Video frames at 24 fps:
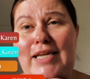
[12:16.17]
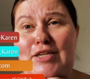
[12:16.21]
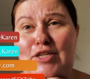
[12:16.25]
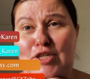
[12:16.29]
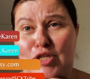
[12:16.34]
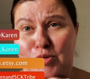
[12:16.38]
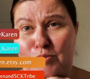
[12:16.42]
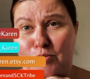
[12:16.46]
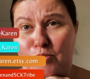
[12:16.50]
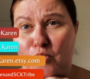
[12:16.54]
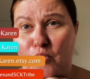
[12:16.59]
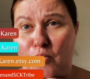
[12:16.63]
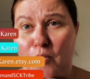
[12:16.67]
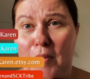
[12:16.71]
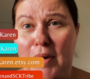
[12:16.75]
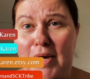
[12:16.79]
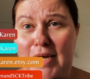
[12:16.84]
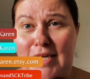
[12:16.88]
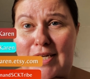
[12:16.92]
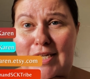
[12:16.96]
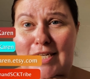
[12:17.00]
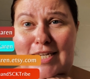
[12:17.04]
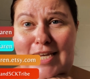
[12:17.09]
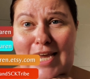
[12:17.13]
to support
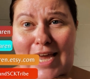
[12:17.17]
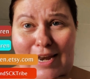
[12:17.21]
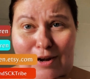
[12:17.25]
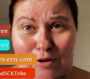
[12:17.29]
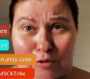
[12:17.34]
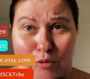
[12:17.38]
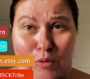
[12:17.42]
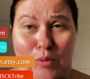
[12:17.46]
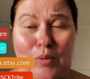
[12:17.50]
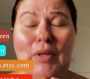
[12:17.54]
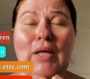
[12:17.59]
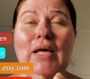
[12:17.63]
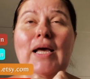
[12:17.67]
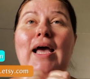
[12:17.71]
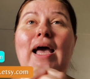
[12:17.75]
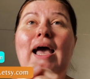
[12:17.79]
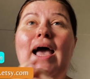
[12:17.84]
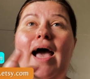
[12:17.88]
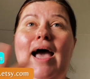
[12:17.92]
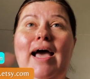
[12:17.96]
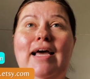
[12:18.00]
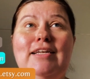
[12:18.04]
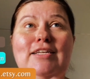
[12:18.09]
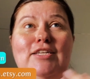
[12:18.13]
my channel
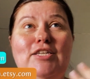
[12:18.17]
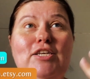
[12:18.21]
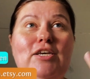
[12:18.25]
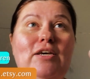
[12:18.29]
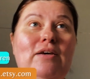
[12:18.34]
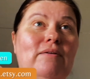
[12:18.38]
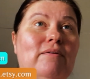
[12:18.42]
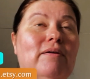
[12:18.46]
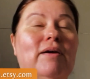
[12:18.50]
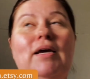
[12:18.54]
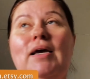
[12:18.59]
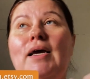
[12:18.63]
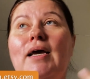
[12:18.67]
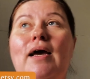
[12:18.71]
and to